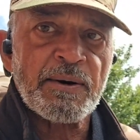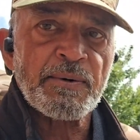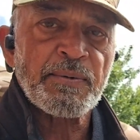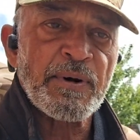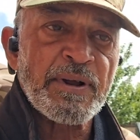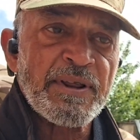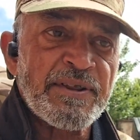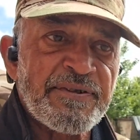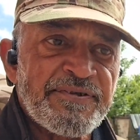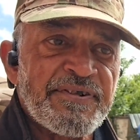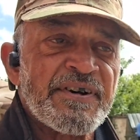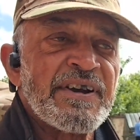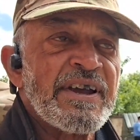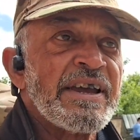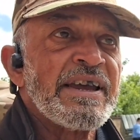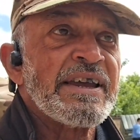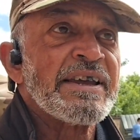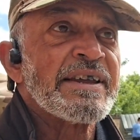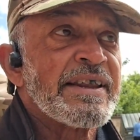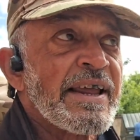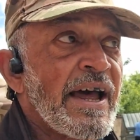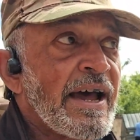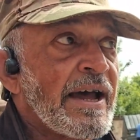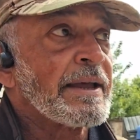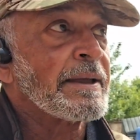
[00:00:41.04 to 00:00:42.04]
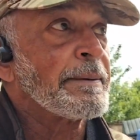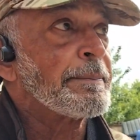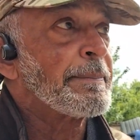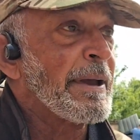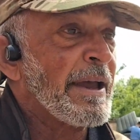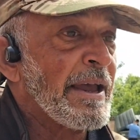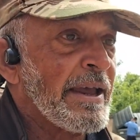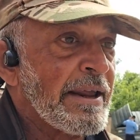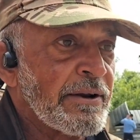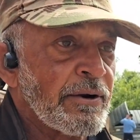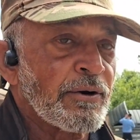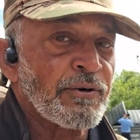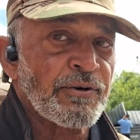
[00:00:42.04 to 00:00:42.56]
With VE Day
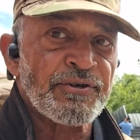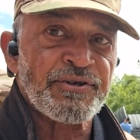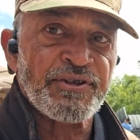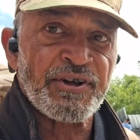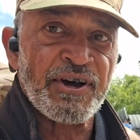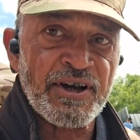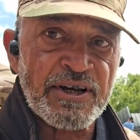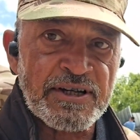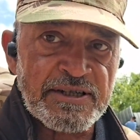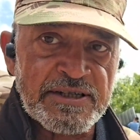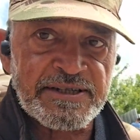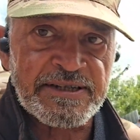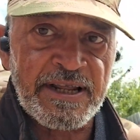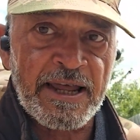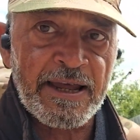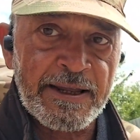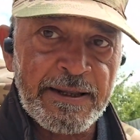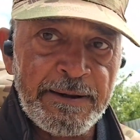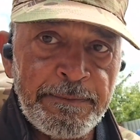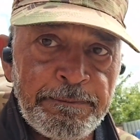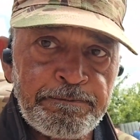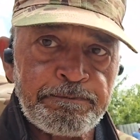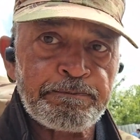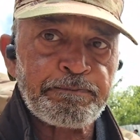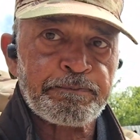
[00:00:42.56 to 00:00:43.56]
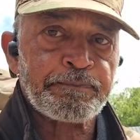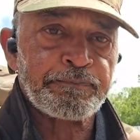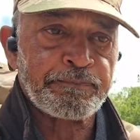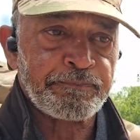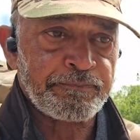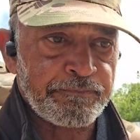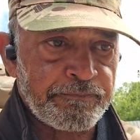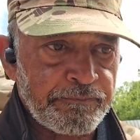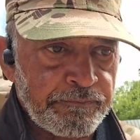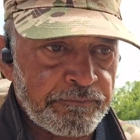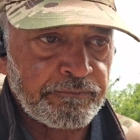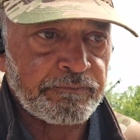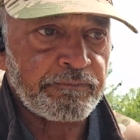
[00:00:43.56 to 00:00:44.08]
being on Thursday,
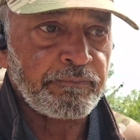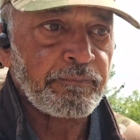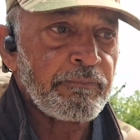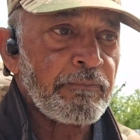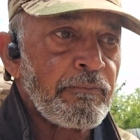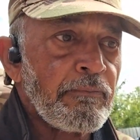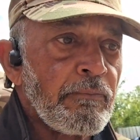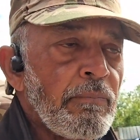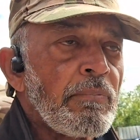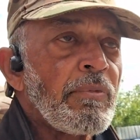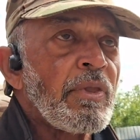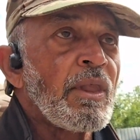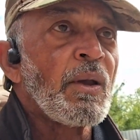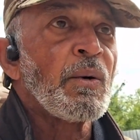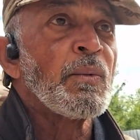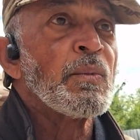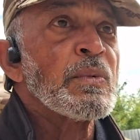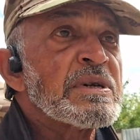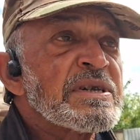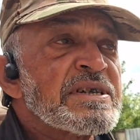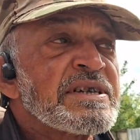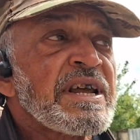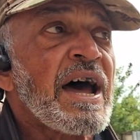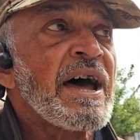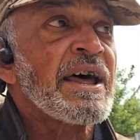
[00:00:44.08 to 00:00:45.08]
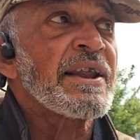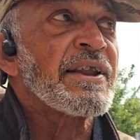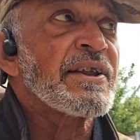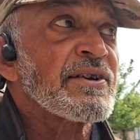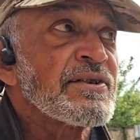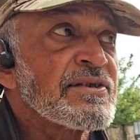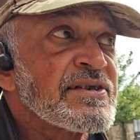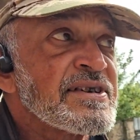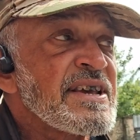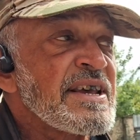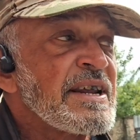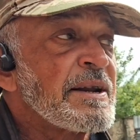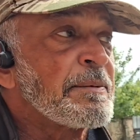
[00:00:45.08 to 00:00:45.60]
we started
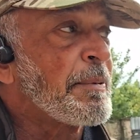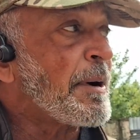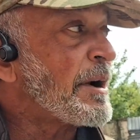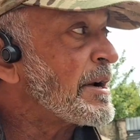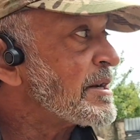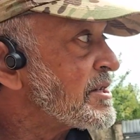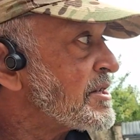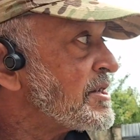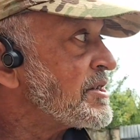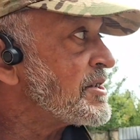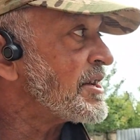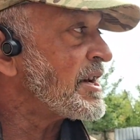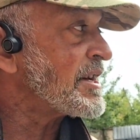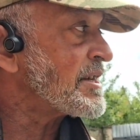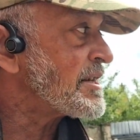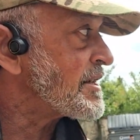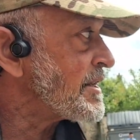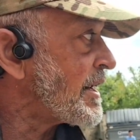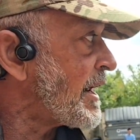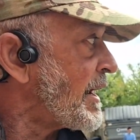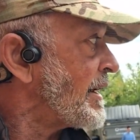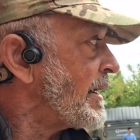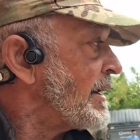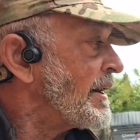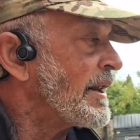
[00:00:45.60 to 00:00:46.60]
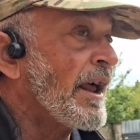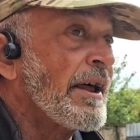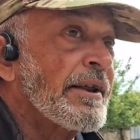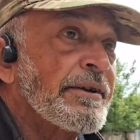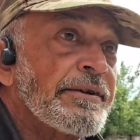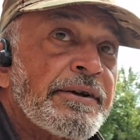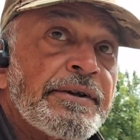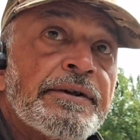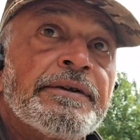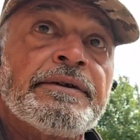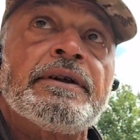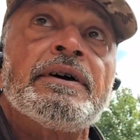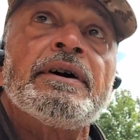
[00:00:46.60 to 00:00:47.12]
our celebrations yesterday in
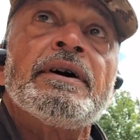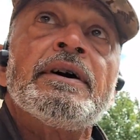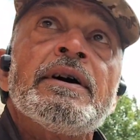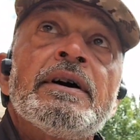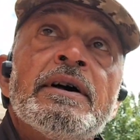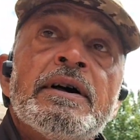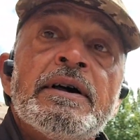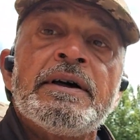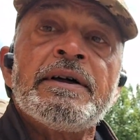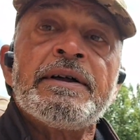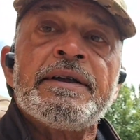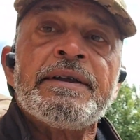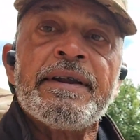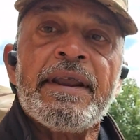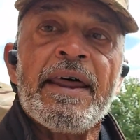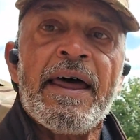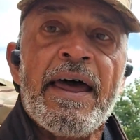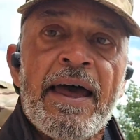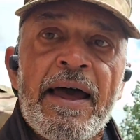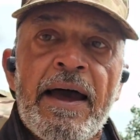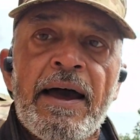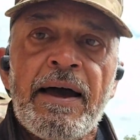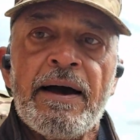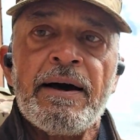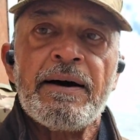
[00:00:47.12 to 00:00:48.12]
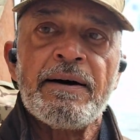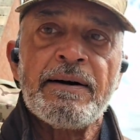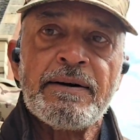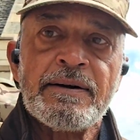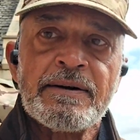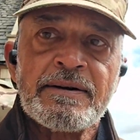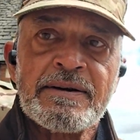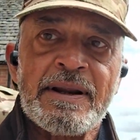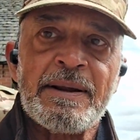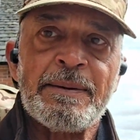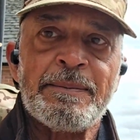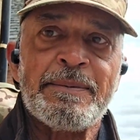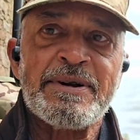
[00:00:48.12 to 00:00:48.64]
London. Now,
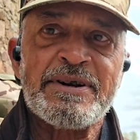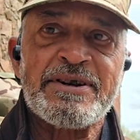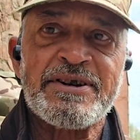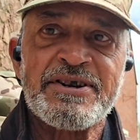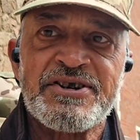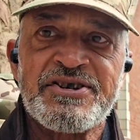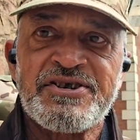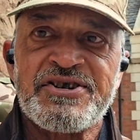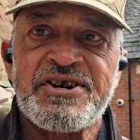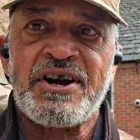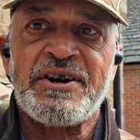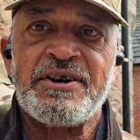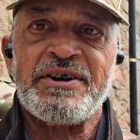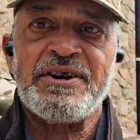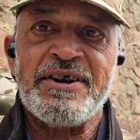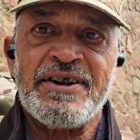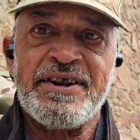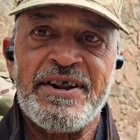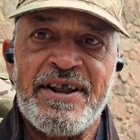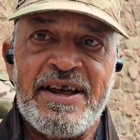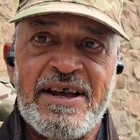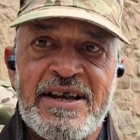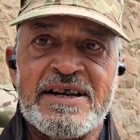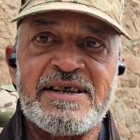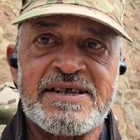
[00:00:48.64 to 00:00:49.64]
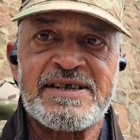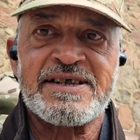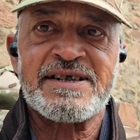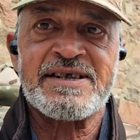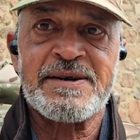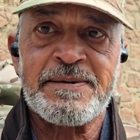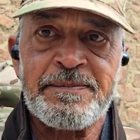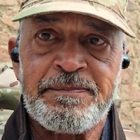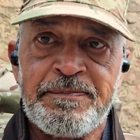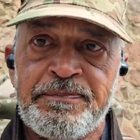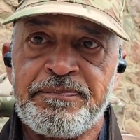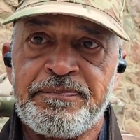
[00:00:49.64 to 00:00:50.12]
let me just show you this.